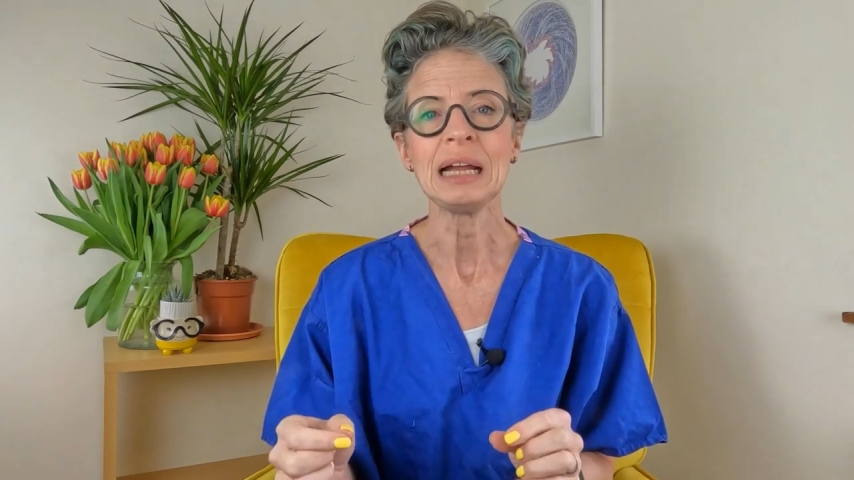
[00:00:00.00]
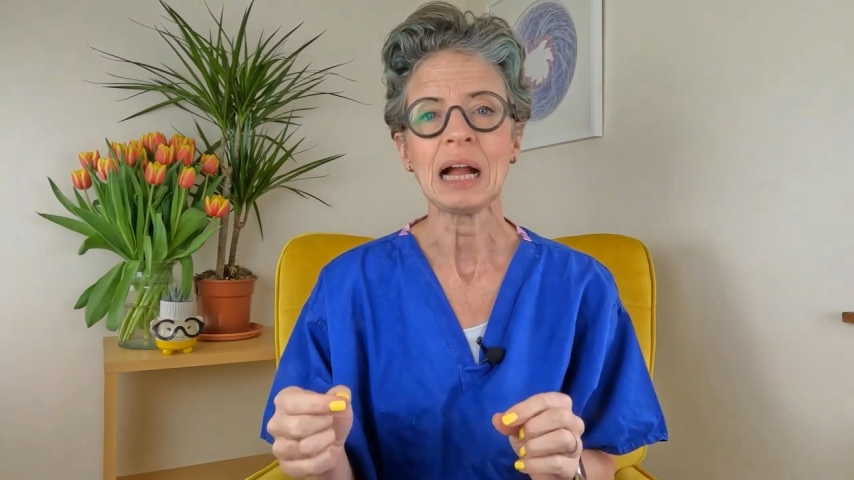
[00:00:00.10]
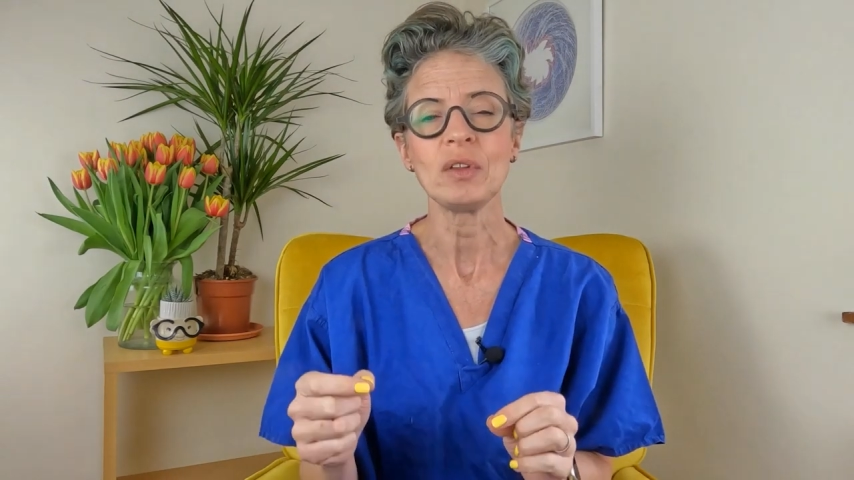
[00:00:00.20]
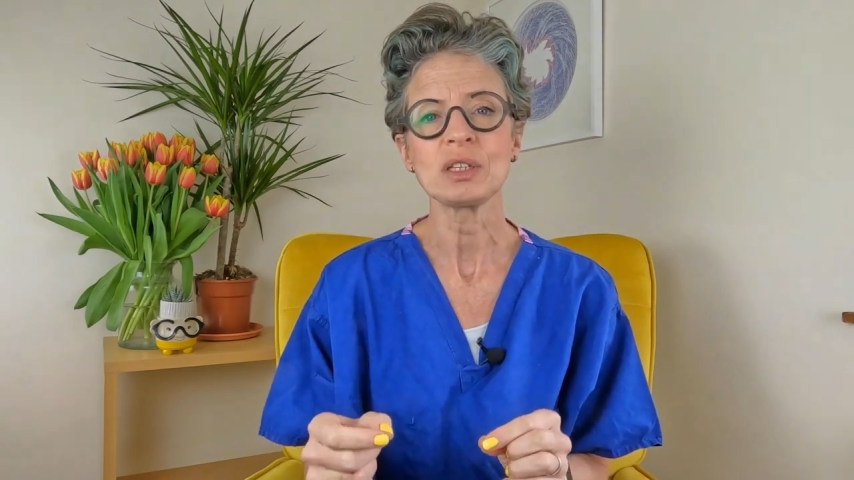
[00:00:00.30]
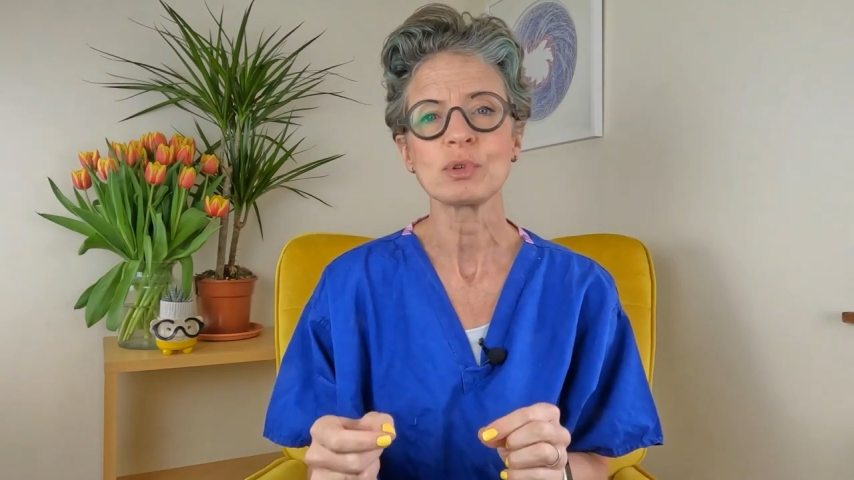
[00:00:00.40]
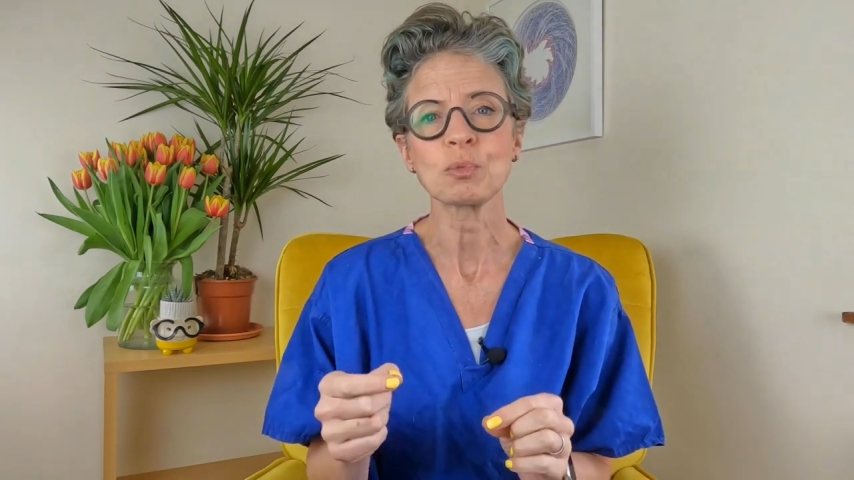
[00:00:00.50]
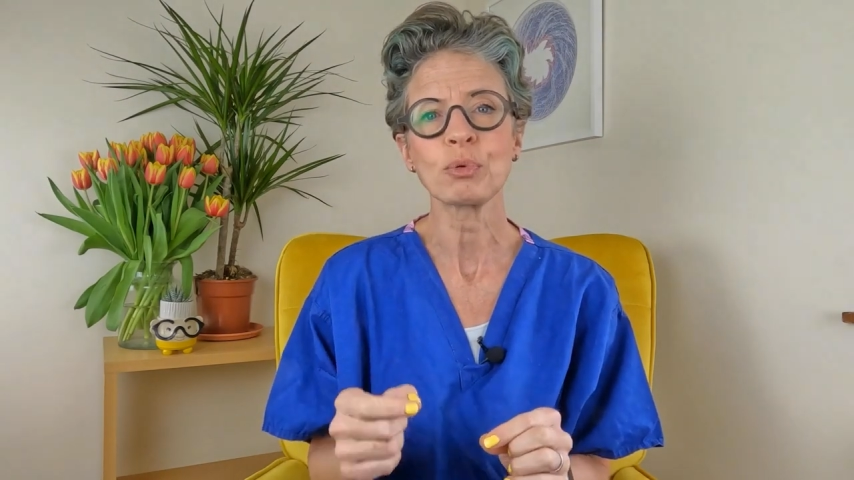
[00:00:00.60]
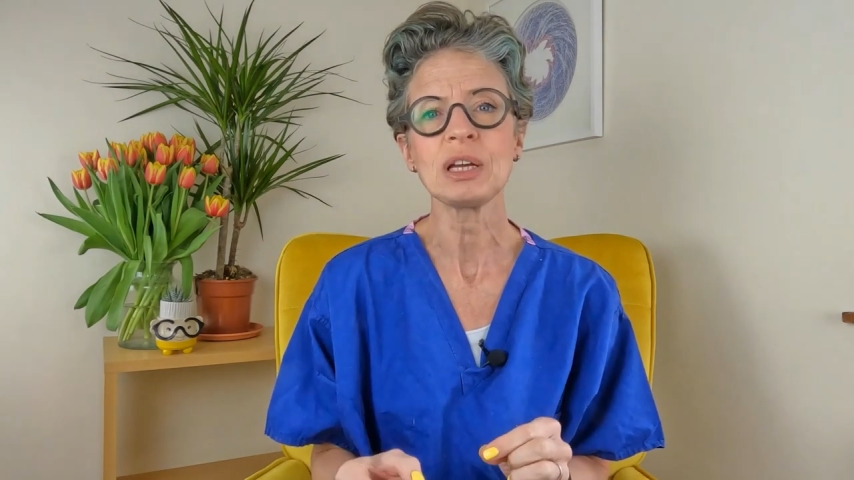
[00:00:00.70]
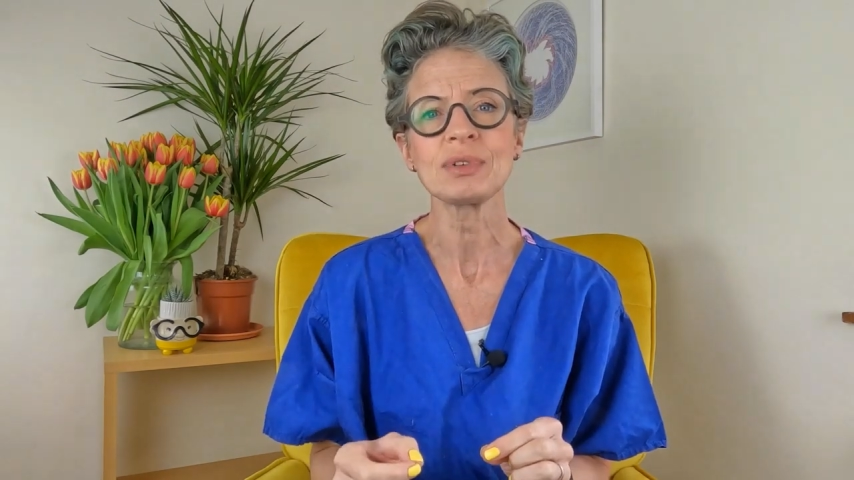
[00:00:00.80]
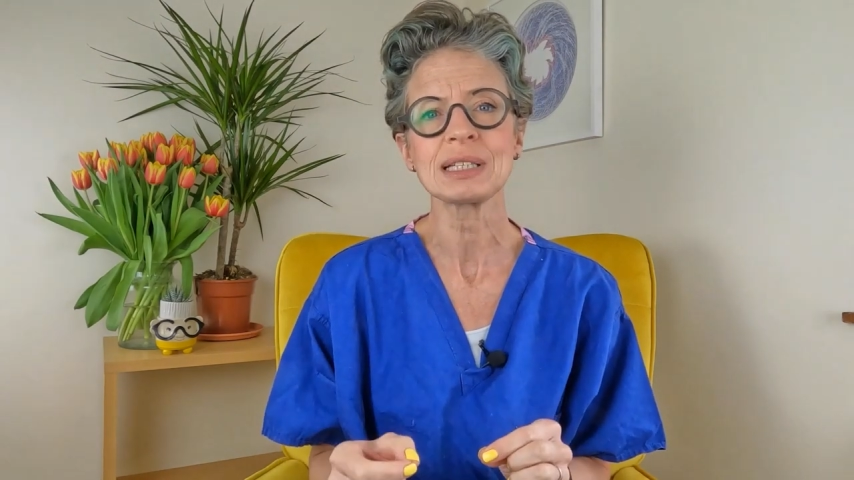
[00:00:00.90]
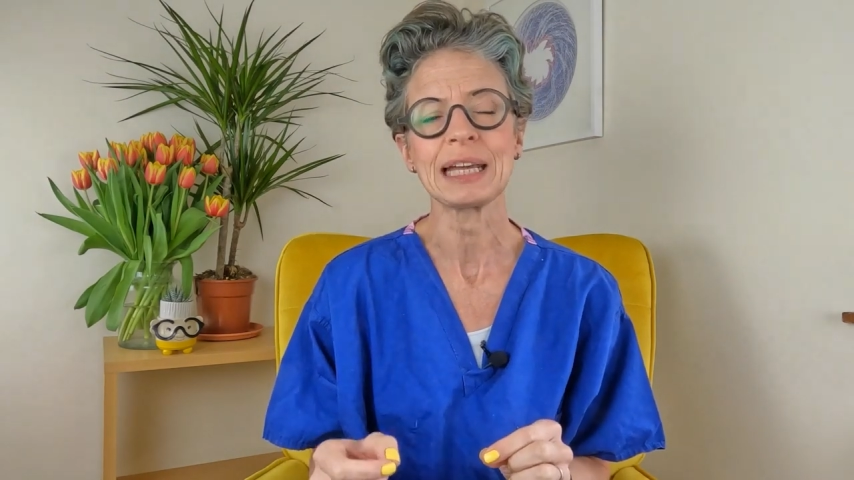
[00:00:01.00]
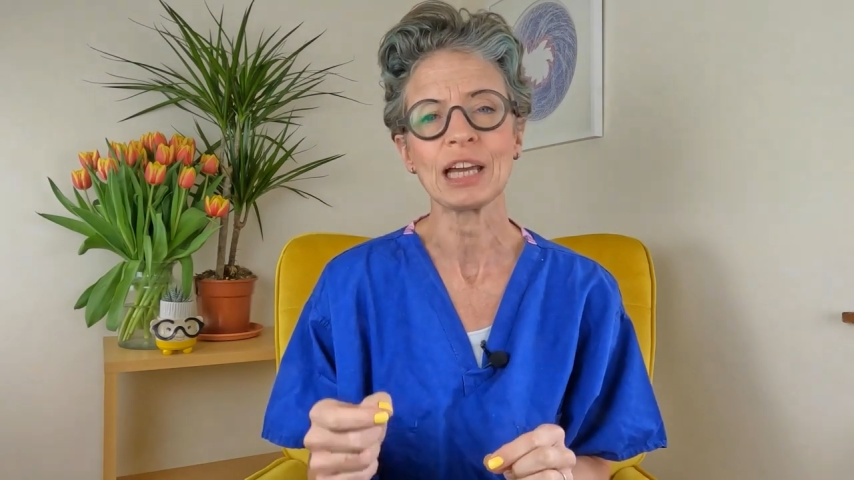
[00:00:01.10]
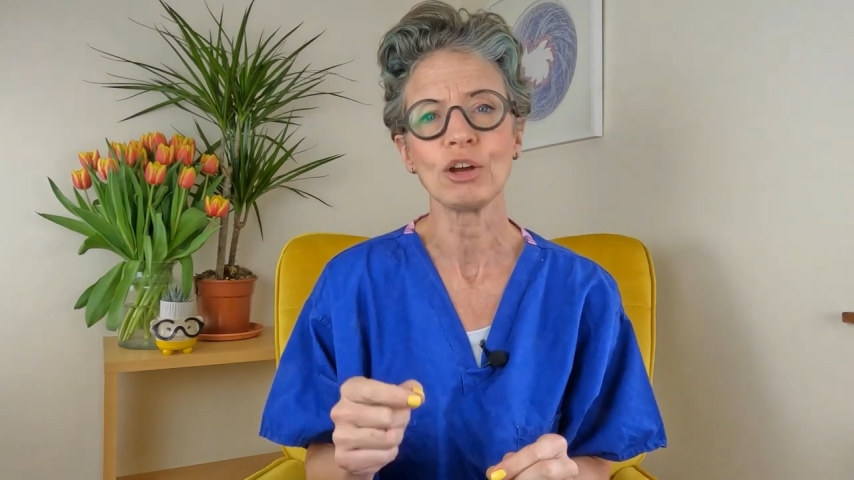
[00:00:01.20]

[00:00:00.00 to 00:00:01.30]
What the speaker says: and this was previously